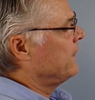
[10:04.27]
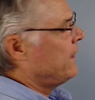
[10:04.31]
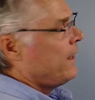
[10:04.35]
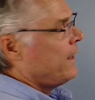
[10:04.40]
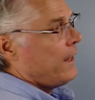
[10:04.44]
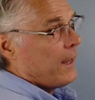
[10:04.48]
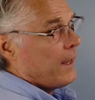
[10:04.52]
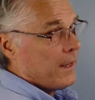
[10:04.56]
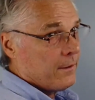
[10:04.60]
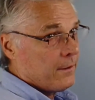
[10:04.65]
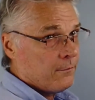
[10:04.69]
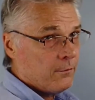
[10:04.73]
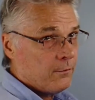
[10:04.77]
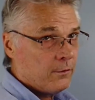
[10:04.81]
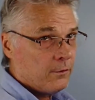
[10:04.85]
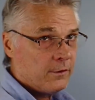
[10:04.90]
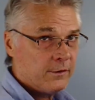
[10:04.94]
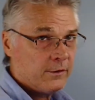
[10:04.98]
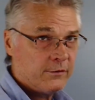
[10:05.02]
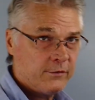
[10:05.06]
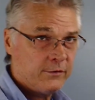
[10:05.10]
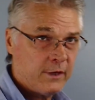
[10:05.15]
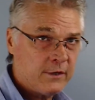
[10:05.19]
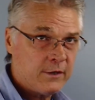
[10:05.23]
And we'll
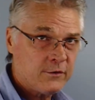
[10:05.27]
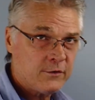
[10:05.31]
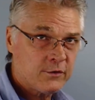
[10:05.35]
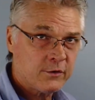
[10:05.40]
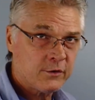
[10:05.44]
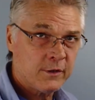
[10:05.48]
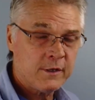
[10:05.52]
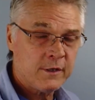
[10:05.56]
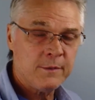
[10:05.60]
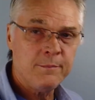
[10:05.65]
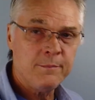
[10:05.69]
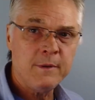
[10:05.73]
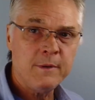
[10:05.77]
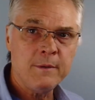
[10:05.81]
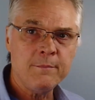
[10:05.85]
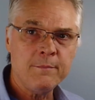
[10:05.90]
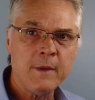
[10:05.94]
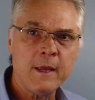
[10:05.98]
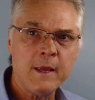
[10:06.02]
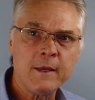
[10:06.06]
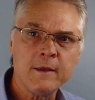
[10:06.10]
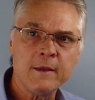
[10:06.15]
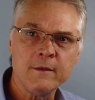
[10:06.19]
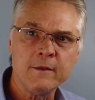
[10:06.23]
essentially be
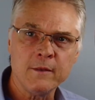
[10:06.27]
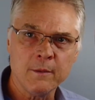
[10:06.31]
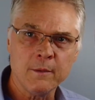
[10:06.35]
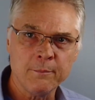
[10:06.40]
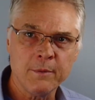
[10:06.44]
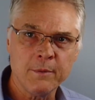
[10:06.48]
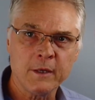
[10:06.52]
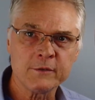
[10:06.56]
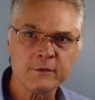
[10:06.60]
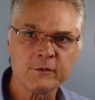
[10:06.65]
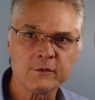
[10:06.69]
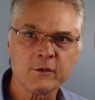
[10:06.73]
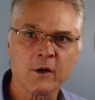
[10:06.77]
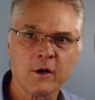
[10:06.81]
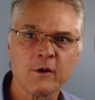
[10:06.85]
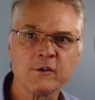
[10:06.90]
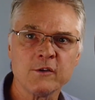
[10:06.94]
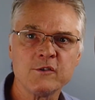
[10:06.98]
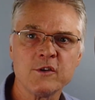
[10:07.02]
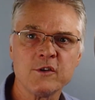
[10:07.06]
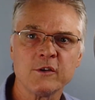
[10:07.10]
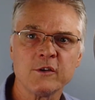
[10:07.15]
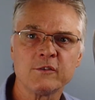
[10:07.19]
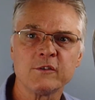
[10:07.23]
making the bust art
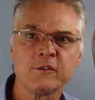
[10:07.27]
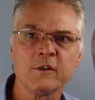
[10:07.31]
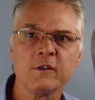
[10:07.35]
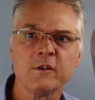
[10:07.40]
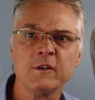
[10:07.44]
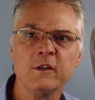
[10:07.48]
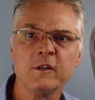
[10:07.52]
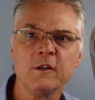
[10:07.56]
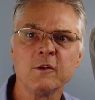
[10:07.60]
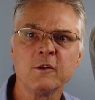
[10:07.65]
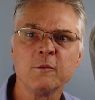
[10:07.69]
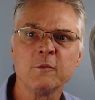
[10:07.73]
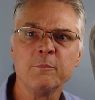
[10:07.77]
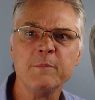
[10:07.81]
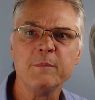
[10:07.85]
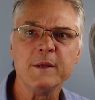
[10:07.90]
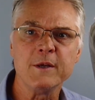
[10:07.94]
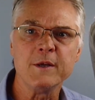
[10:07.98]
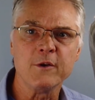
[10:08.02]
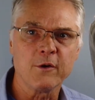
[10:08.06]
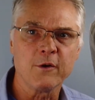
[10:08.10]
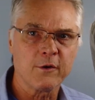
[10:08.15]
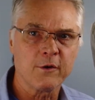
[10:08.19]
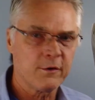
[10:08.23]
just a little
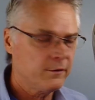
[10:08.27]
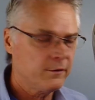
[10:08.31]
bigger.